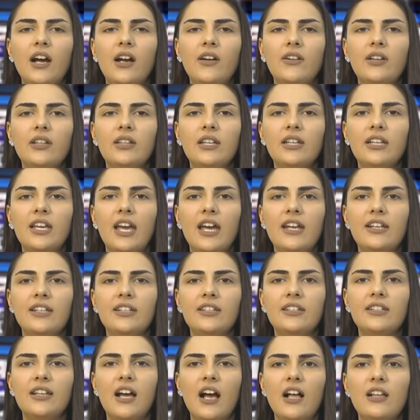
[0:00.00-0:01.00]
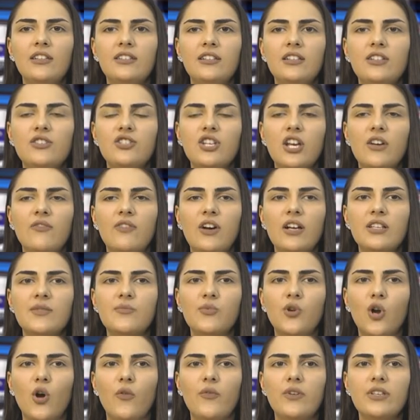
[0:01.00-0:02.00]
Arin located in
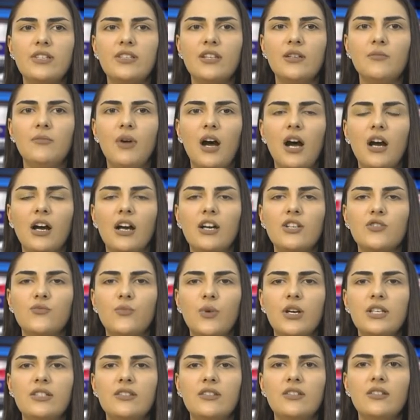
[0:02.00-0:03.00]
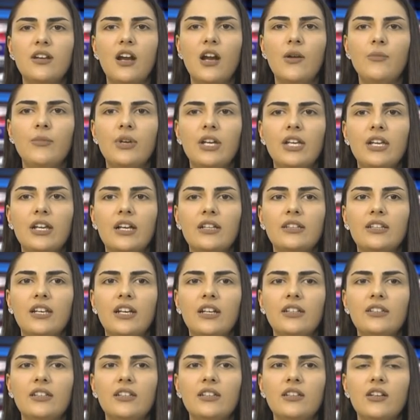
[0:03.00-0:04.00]
Adiljevas province in Baghsh, western Armenia,
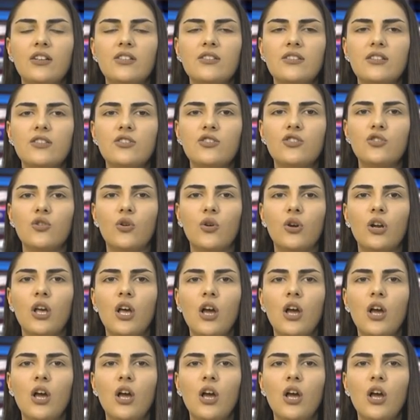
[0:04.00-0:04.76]
near the northern shore